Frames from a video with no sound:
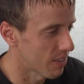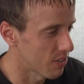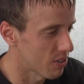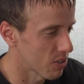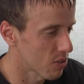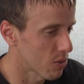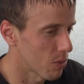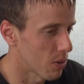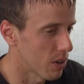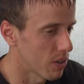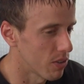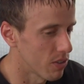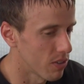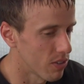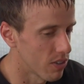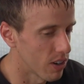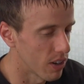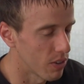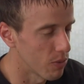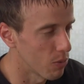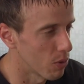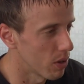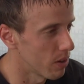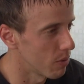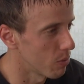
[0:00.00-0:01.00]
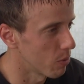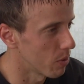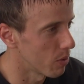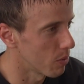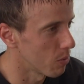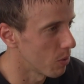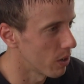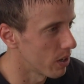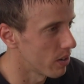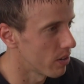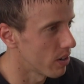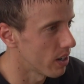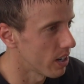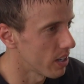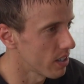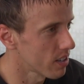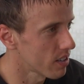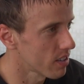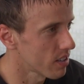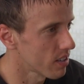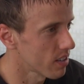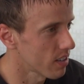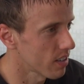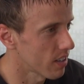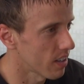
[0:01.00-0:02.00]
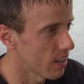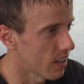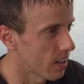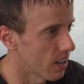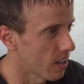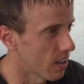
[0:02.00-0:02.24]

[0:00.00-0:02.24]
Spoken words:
I've just run one race,